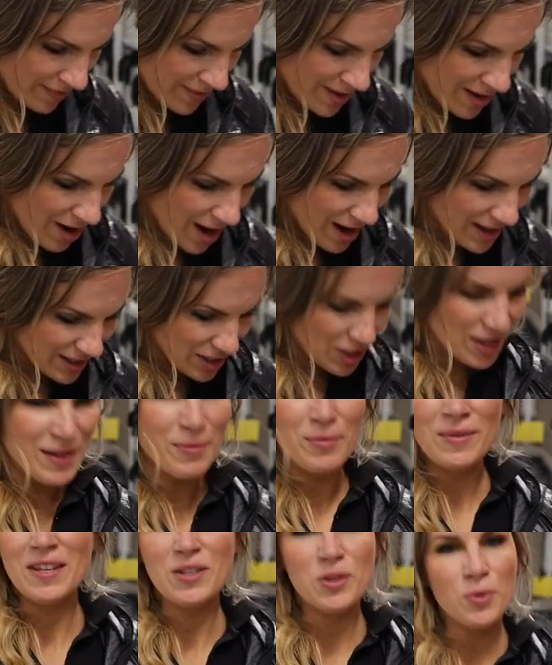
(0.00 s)
Honestly,
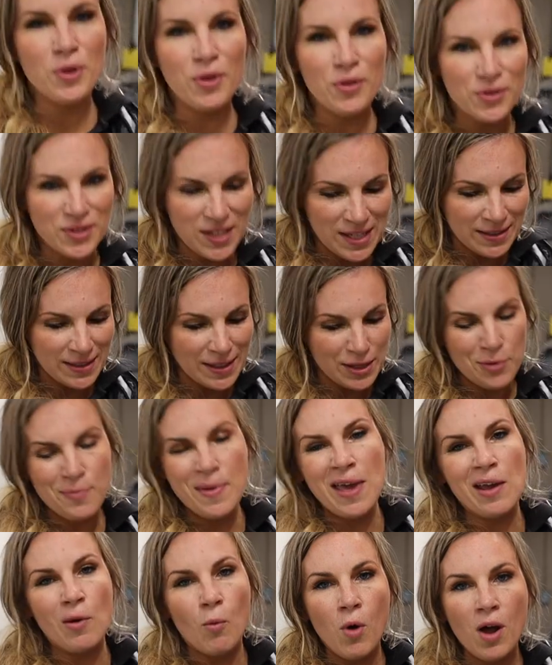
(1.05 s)
these are one of those things like you make
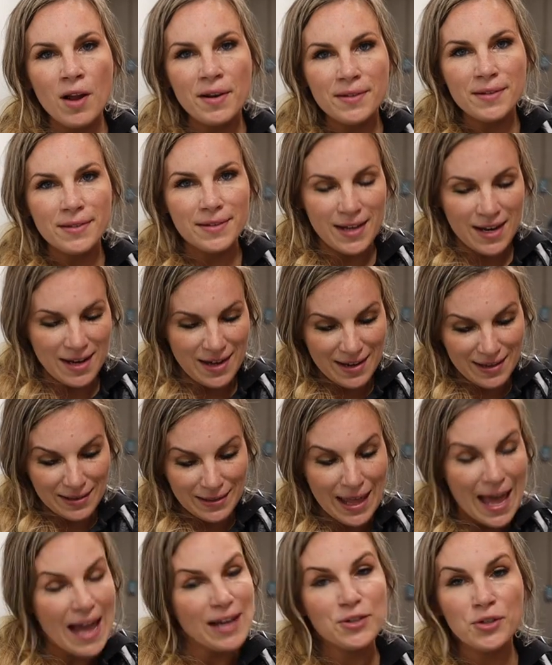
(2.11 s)
once and it'll
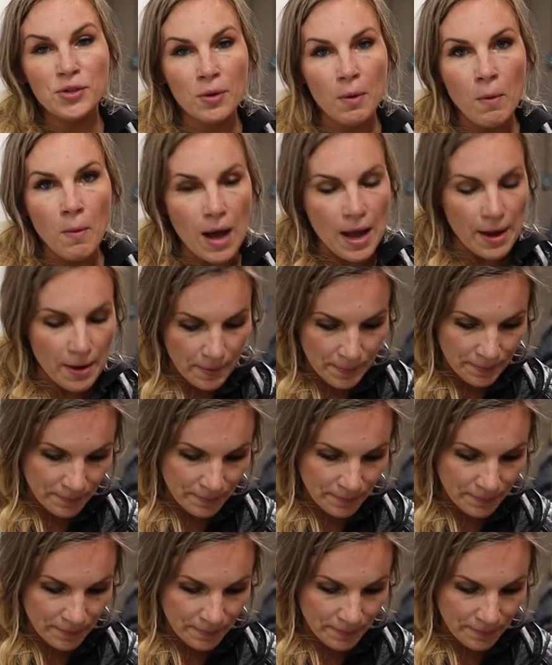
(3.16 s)
last you a while.